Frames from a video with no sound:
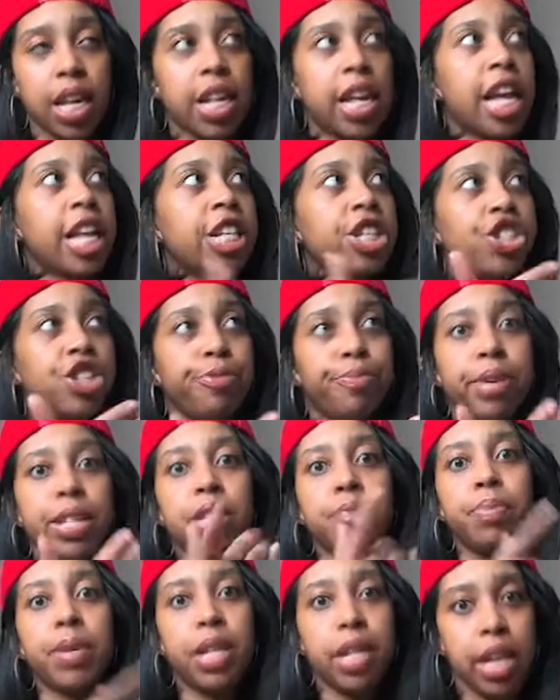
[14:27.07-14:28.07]
and she been
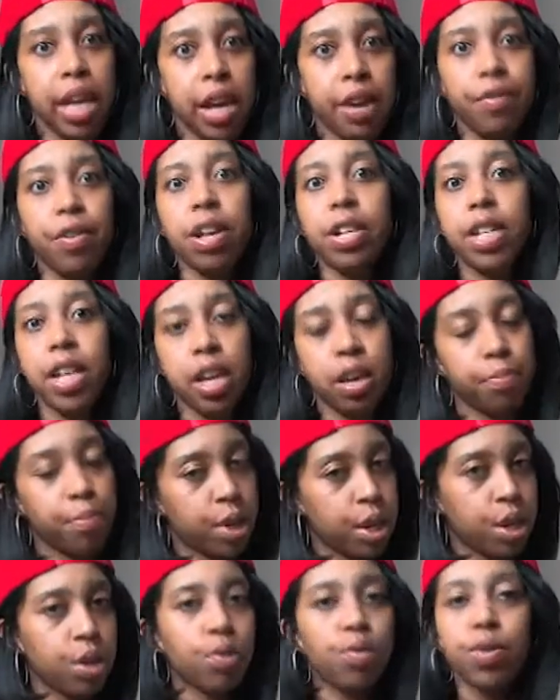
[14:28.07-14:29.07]
spending half her damn
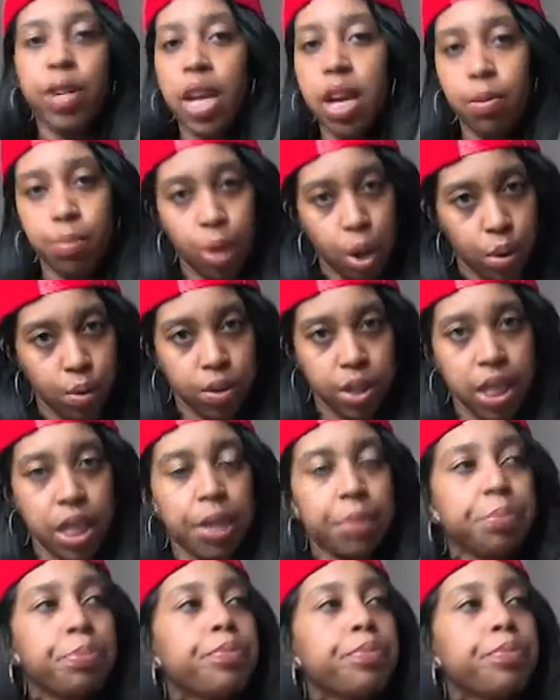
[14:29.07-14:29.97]
money on damn Darlton.